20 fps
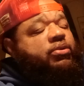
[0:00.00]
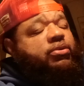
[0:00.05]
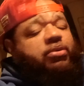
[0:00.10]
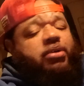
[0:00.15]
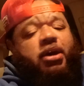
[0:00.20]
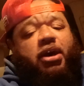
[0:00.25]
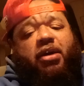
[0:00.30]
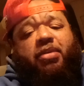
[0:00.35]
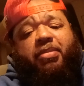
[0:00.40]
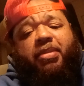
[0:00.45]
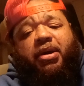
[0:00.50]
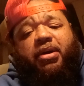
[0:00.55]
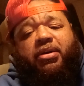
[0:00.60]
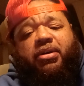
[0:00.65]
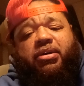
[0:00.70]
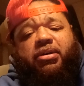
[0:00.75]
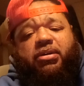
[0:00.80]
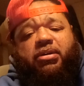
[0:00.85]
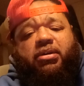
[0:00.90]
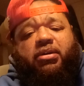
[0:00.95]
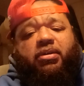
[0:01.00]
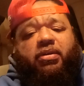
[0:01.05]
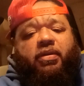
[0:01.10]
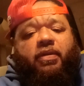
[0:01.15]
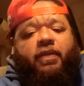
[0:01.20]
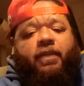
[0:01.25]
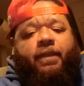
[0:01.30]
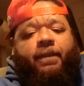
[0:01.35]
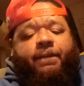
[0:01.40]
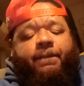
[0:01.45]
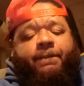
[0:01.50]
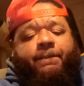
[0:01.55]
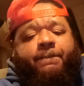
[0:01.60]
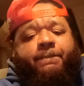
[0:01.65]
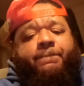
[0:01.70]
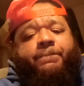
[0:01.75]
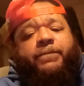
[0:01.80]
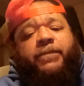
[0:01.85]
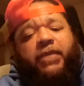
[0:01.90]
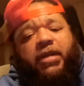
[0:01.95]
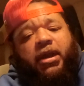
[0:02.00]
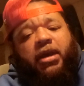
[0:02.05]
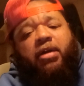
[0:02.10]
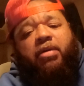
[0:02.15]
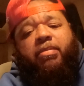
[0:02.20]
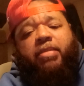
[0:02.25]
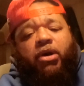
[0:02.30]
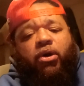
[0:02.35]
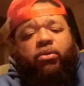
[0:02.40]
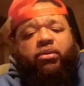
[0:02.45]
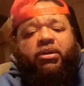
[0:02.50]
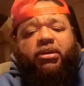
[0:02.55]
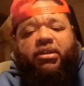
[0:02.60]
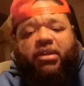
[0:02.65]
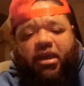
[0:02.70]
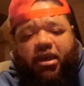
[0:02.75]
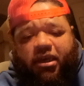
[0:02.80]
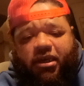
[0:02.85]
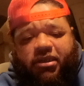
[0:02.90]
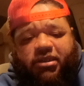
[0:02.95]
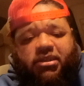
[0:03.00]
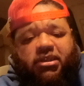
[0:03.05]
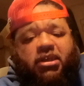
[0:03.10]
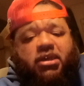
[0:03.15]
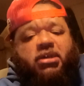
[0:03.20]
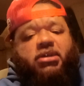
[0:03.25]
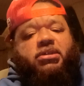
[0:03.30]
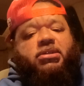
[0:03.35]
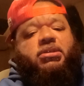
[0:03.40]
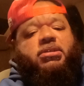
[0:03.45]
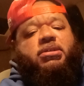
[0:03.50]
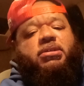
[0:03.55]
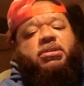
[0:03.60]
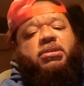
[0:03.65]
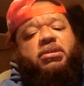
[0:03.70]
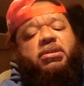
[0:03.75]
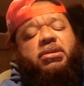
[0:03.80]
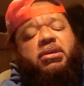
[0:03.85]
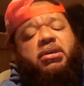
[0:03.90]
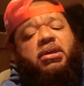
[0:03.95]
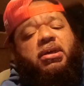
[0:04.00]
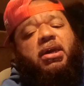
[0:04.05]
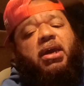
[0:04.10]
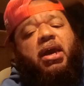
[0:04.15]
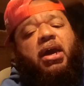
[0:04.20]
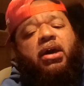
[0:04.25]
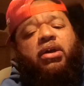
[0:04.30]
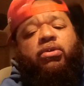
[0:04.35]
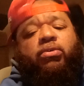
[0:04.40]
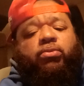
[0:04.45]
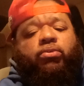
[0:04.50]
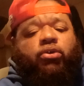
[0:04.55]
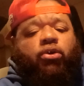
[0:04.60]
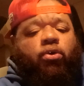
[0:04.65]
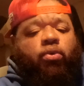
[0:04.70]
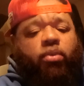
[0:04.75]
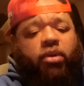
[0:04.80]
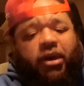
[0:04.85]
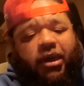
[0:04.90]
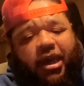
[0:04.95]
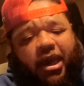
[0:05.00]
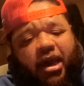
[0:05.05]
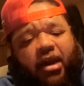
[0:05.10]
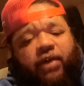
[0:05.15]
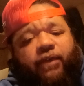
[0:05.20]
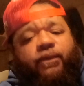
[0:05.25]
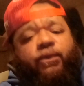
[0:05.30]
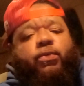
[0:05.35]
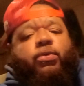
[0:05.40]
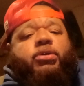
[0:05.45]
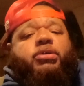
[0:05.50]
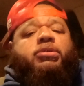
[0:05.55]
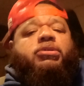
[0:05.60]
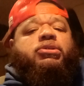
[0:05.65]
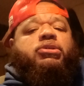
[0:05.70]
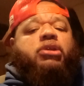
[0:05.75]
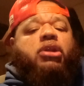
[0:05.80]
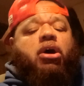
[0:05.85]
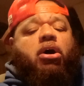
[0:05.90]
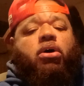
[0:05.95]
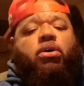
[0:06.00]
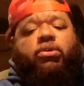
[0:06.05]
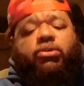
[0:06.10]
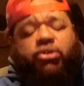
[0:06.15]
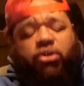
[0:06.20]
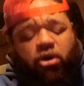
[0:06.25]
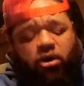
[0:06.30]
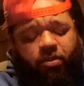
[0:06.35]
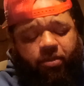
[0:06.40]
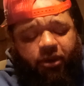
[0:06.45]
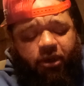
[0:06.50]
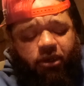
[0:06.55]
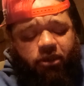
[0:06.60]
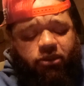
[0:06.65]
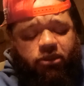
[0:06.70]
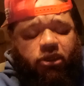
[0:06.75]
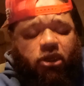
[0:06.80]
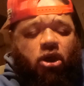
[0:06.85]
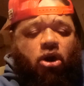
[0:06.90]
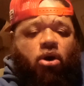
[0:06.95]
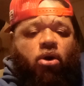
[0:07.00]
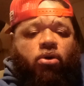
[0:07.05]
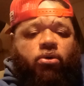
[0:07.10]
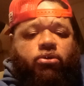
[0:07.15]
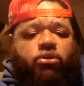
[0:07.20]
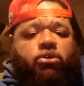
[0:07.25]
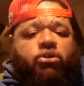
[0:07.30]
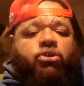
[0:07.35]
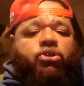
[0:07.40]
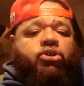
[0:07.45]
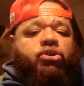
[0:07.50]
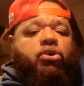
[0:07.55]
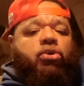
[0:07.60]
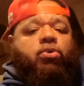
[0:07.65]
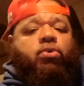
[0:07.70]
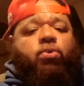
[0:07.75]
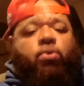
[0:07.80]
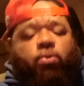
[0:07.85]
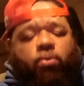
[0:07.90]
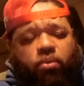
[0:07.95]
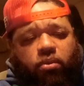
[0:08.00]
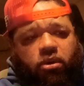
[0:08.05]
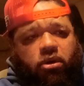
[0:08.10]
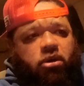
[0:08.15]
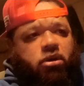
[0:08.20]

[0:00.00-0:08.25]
you came out good. Now, my only thing is this. I don't know what California's laws are because laws are so,